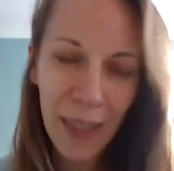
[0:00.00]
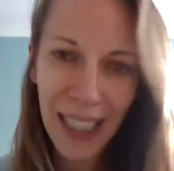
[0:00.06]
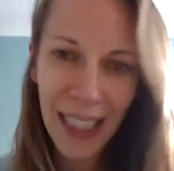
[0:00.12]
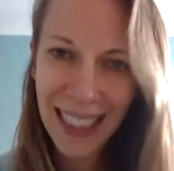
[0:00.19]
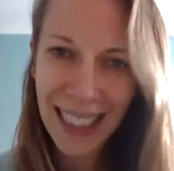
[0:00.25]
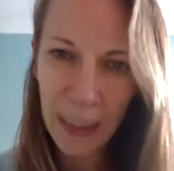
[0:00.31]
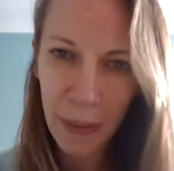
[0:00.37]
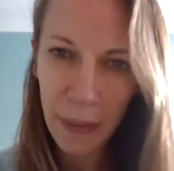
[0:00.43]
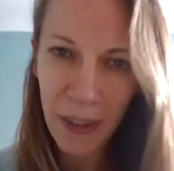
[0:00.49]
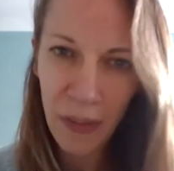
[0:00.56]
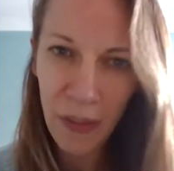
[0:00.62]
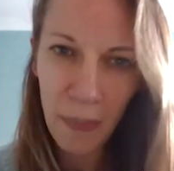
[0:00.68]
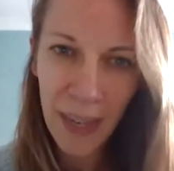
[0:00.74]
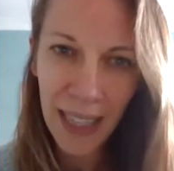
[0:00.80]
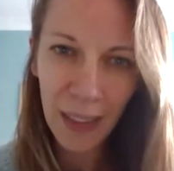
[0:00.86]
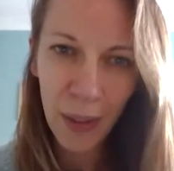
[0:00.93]
I mean, this is a bit of a
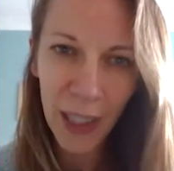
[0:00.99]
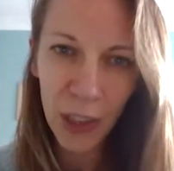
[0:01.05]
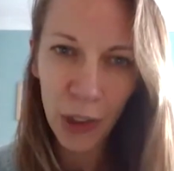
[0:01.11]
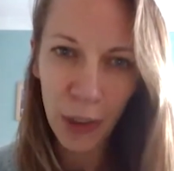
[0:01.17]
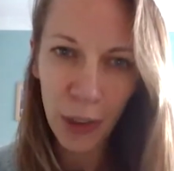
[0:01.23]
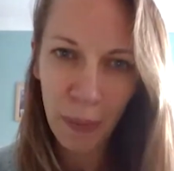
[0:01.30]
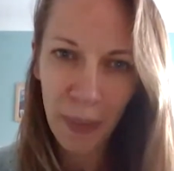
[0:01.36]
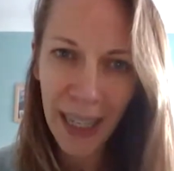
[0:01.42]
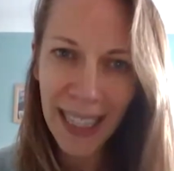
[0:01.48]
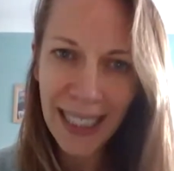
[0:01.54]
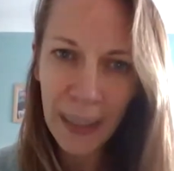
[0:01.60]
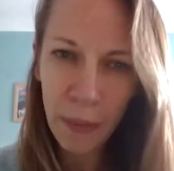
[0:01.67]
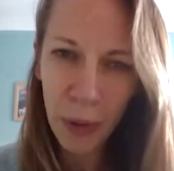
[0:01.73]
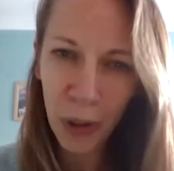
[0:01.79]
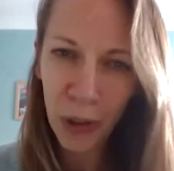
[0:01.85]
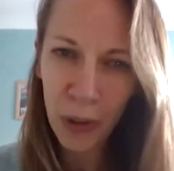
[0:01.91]
mean question, but is
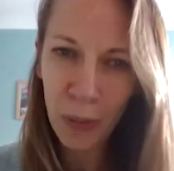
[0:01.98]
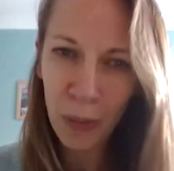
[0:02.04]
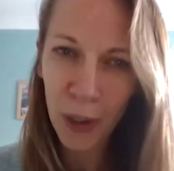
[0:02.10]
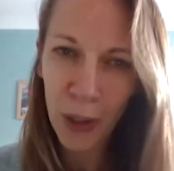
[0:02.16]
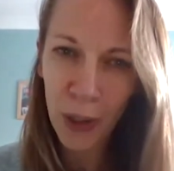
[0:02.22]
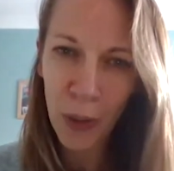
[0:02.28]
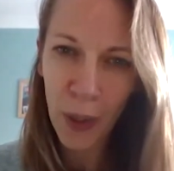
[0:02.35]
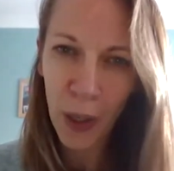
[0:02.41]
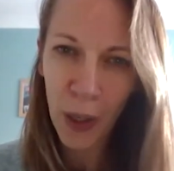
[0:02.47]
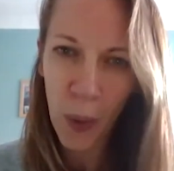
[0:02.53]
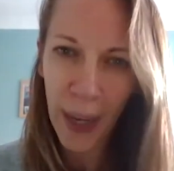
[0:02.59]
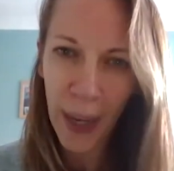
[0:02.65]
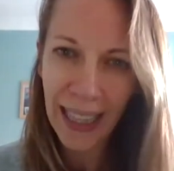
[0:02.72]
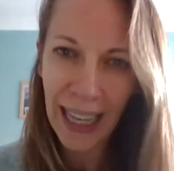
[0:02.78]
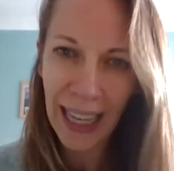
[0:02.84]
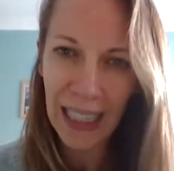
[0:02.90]
it possible to
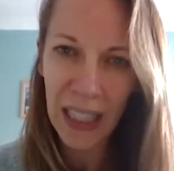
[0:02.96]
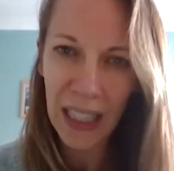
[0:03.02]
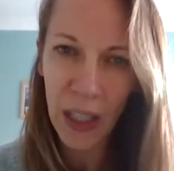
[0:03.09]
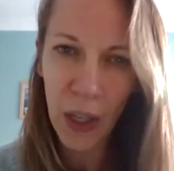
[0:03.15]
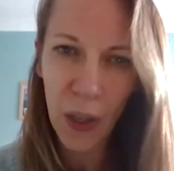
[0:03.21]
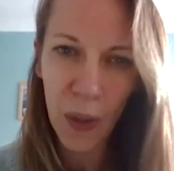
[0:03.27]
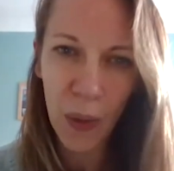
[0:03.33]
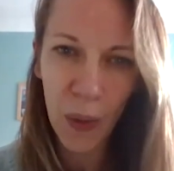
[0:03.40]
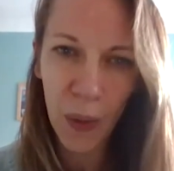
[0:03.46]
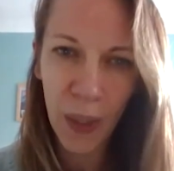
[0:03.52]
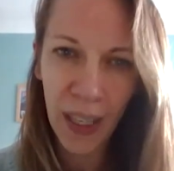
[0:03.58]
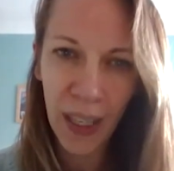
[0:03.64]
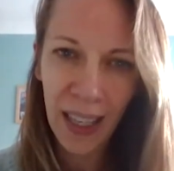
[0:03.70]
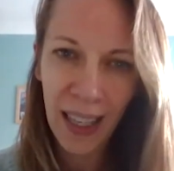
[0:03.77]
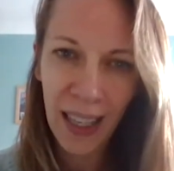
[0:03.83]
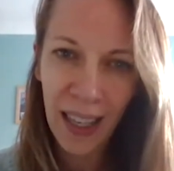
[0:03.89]
equate that to
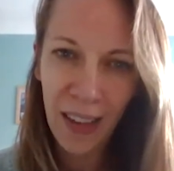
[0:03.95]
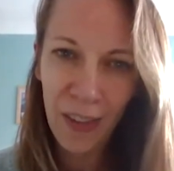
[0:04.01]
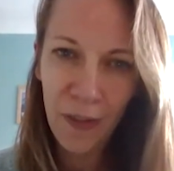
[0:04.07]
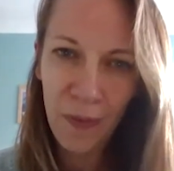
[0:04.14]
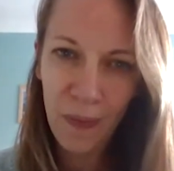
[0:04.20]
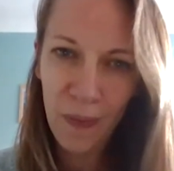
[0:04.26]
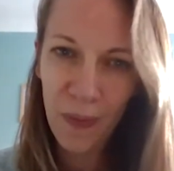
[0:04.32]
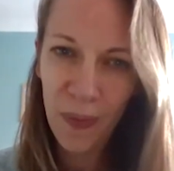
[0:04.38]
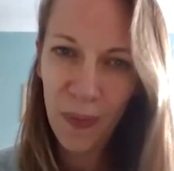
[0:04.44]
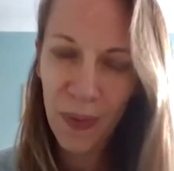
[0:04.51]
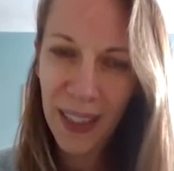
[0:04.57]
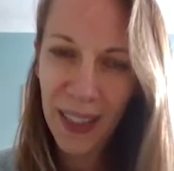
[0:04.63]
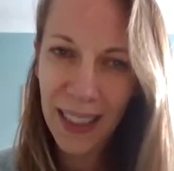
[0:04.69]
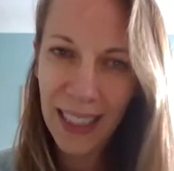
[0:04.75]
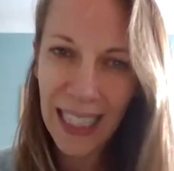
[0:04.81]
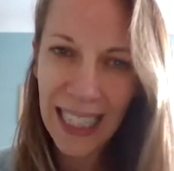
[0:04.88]

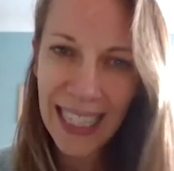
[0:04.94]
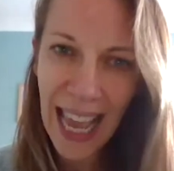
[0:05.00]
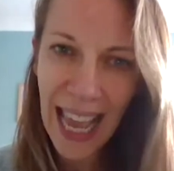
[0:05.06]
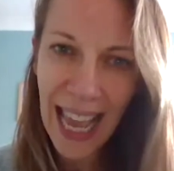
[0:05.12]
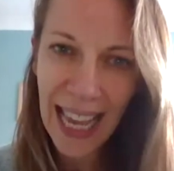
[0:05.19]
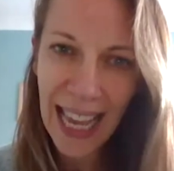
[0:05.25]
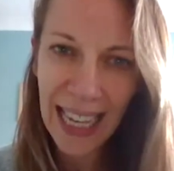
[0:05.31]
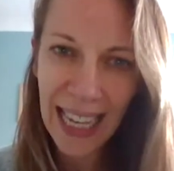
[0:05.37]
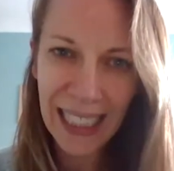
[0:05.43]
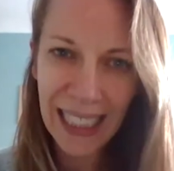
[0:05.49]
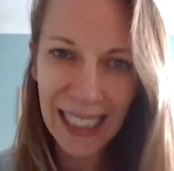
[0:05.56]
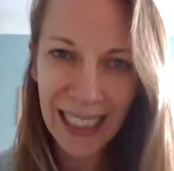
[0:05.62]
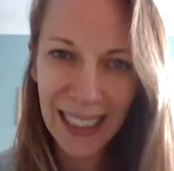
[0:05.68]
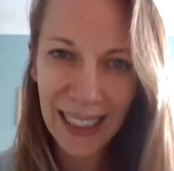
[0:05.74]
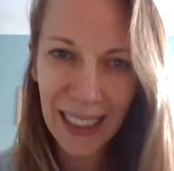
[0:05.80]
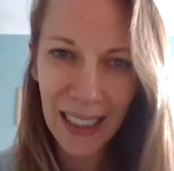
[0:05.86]

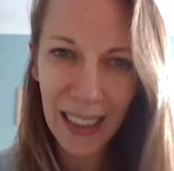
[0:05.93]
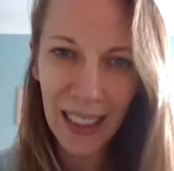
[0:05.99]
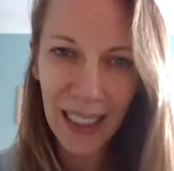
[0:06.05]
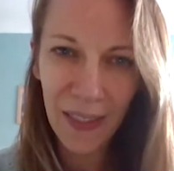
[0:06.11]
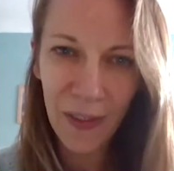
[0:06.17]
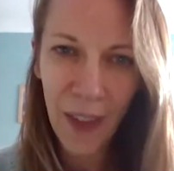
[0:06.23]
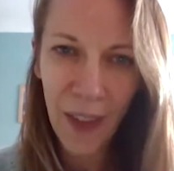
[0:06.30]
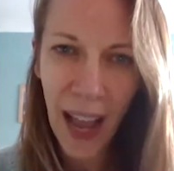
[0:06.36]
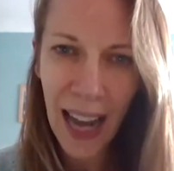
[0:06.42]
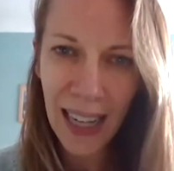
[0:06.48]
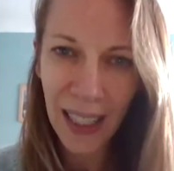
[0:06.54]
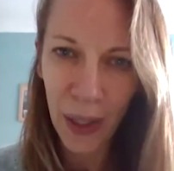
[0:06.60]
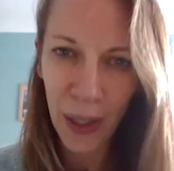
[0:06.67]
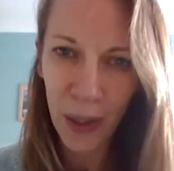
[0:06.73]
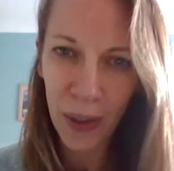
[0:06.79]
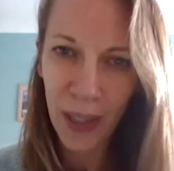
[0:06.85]
today's
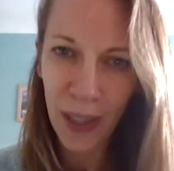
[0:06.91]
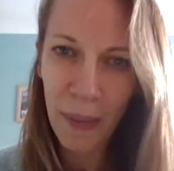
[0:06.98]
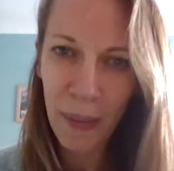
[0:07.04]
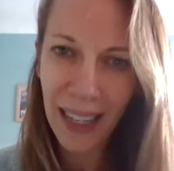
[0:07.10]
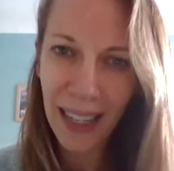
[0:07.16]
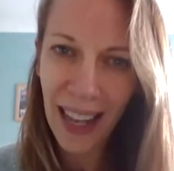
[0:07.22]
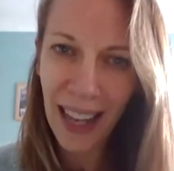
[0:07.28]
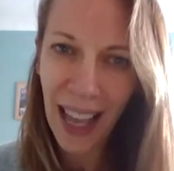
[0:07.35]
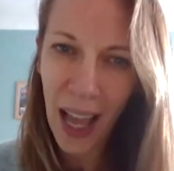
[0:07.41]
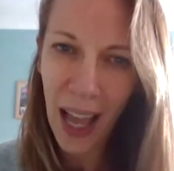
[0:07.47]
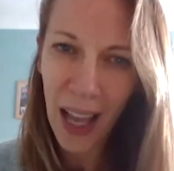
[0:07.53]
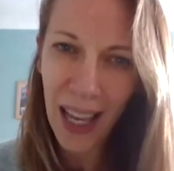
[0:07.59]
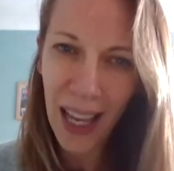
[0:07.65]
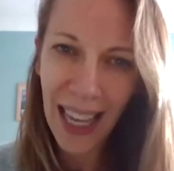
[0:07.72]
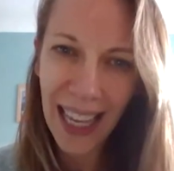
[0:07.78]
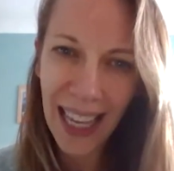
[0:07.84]
values? I mean,
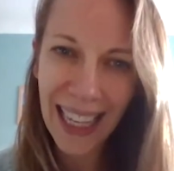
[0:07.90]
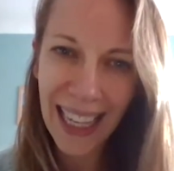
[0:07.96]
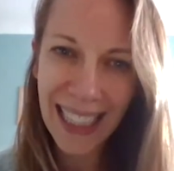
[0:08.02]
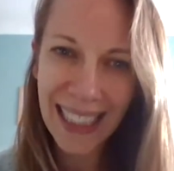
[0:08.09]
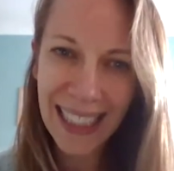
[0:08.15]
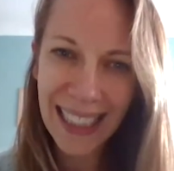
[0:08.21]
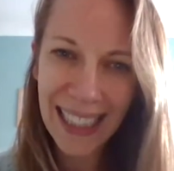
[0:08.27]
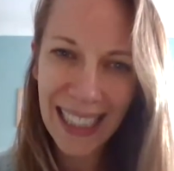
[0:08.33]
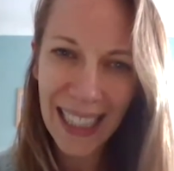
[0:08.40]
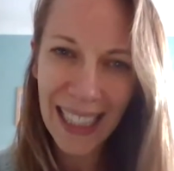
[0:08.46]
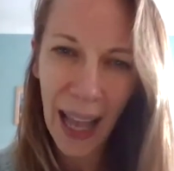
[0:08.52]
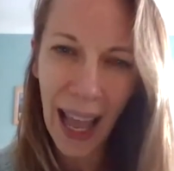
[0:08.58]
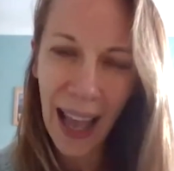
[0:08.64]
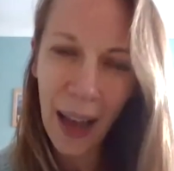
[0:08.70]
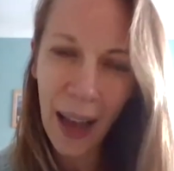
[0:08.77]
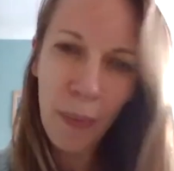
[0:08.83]

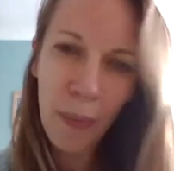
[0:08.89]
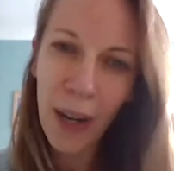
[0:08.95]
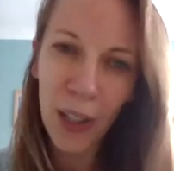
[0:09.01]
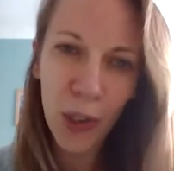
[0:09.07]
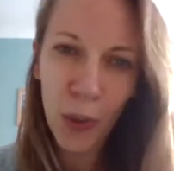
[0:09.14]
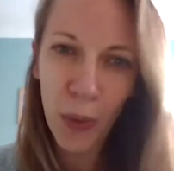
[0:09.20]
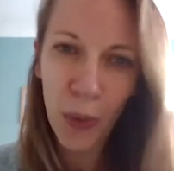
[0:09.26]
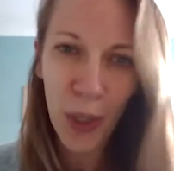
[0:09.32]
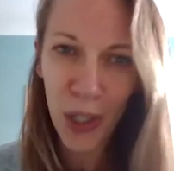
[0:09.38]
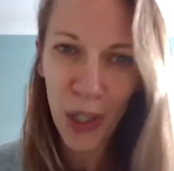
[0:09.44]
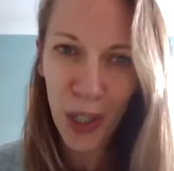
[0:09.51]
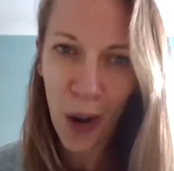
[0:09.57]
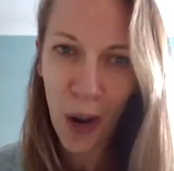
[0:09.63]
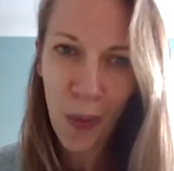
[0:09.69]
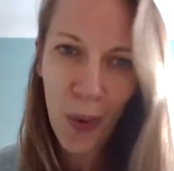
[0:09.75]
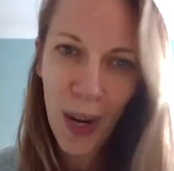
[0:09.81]
how much would
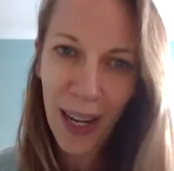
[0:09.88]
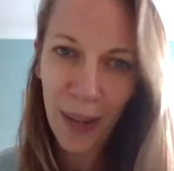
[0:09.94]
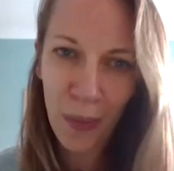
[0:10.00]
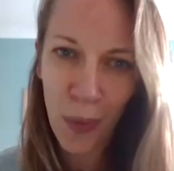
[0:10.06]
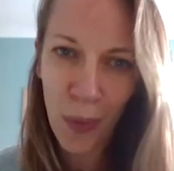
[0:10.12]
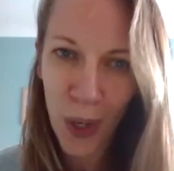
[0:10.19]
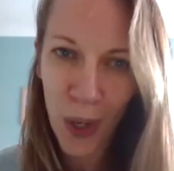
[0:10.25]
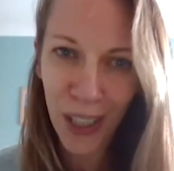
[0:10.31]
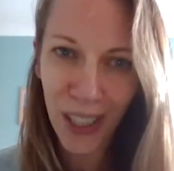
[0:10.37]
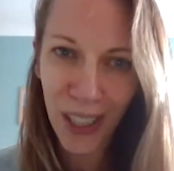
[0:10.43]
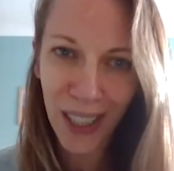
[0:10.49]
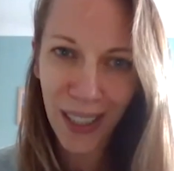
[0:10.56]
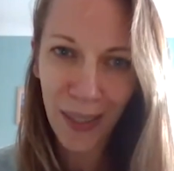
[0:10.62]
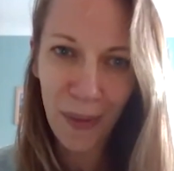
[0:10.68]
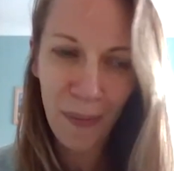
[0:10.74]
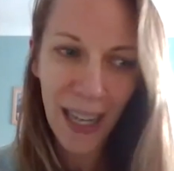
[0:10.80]
a William Wood
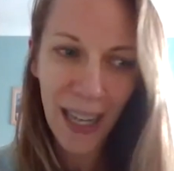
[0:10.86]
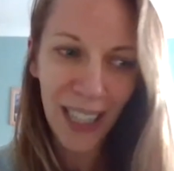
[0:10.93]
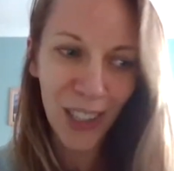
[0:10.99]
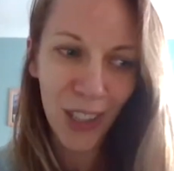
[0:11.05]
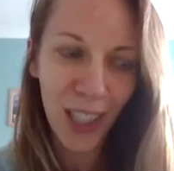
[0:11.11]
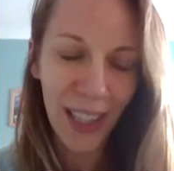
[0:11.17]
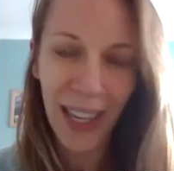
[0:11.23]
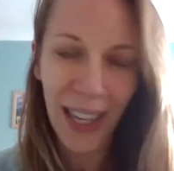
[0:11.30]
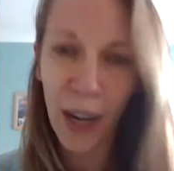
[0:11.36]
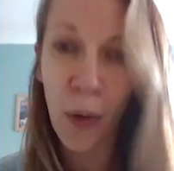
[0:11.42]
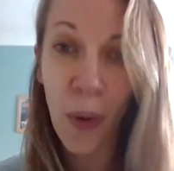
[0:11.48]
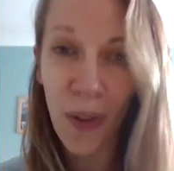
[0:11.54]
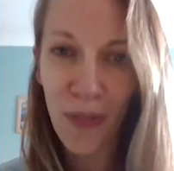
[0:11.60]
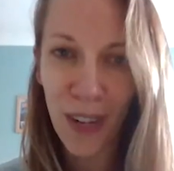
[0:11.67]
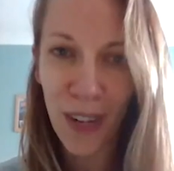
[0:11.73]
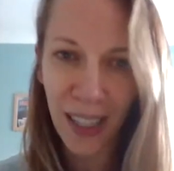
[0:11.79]
miniature, the
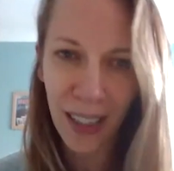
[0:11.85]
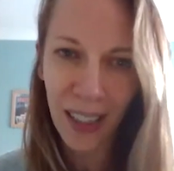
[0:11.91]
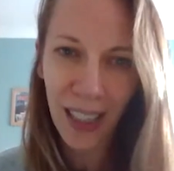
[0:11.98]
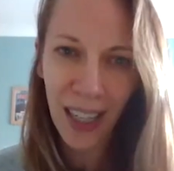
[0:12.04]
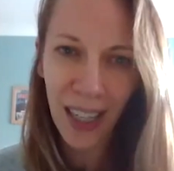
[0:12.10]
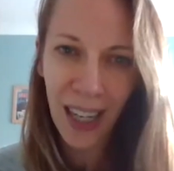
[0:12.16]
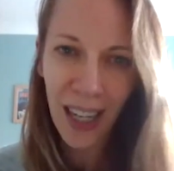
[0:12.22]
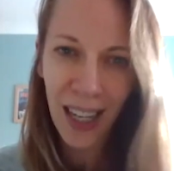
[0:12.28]
equivalent,